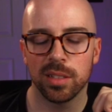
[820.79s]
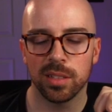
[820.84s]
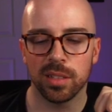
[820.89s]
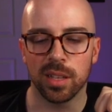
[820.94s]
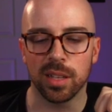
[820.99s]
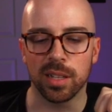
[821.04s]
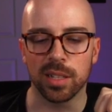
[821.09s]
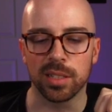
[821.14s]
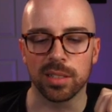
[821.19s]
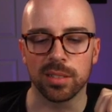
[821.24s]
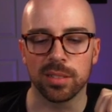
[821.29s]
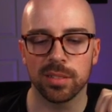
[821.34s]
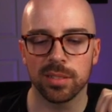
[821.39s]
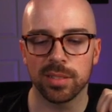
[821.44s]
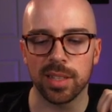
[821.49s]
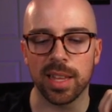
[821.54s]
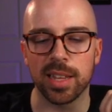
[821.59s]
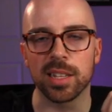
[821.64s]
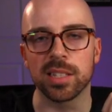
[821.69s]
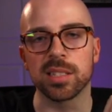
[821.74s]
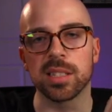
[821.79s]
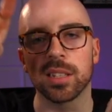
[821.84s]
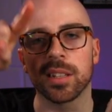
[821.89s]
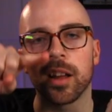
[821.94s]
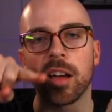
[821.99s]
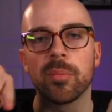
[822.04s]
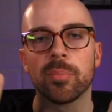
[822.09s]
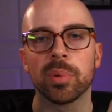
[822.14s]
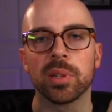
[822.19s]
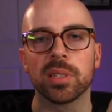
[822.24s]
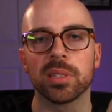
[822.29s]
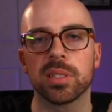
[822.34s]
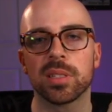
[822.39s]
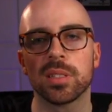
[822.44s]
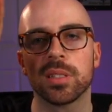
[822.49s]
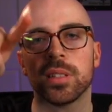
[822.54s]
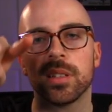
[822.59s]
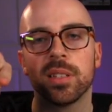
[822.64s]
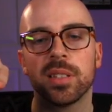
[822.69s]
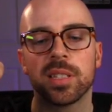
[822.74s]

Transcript: that is the compass